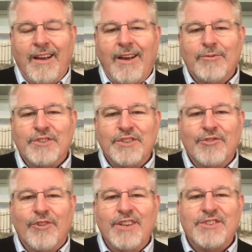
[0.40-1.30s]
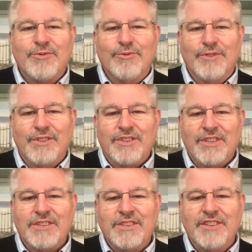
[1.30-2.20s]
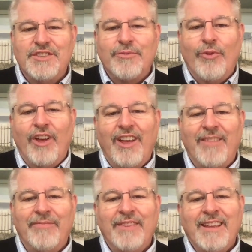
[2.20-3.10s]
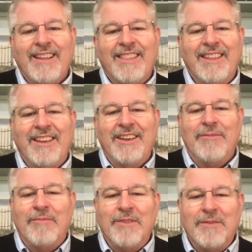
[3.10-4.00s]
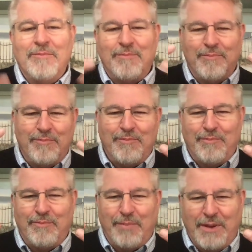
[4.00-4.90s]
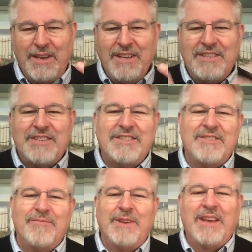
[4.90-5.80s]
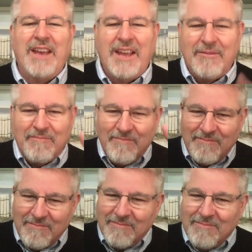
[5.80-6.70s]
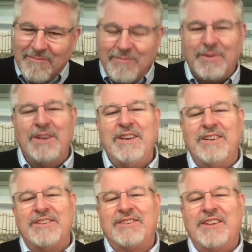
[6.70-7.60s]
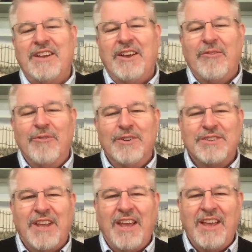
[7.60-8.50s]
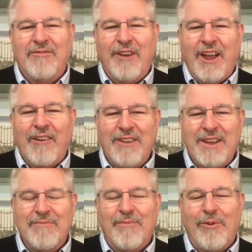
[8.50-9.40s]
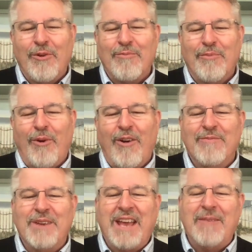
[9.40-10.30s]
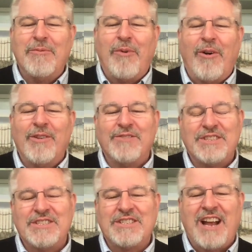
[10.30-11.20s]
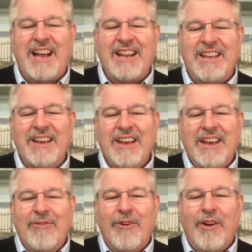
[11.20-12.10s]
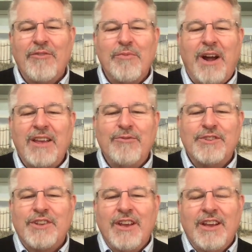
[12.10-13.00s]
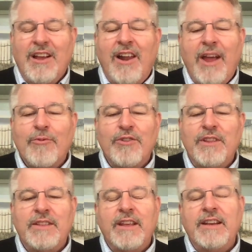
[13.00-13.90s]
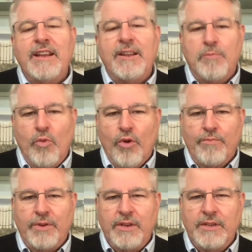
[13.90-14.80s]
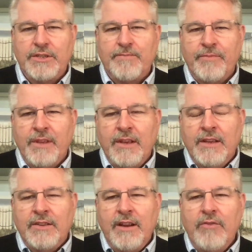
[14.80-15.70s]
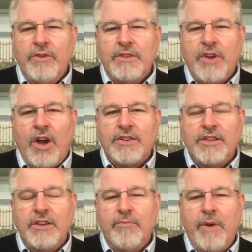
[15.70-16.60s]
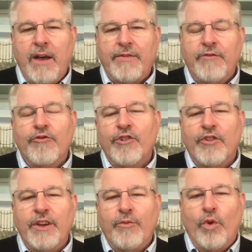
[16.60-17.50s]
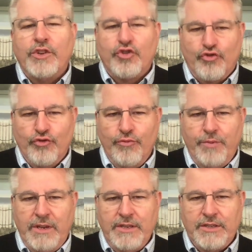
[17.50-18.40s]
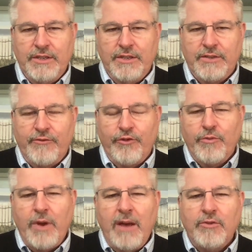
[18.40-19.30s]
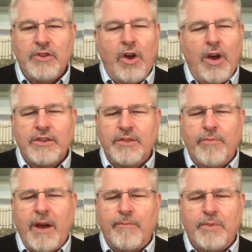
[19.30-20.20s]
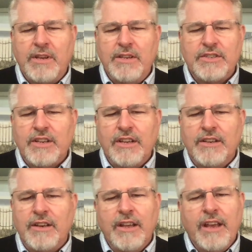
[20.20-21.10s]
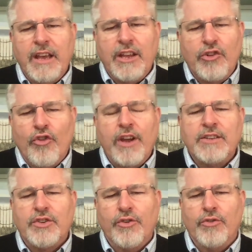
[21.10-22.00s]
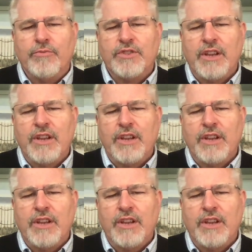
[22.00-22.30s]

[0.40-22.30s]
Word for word: I was in grade school in the 60s when the peace became peace was a very important part and became a part of society where everybody was clamoring that they needed more peace. Today, I want to talk to you about really what true peace is. For the Bible talks about peace in, in great terms.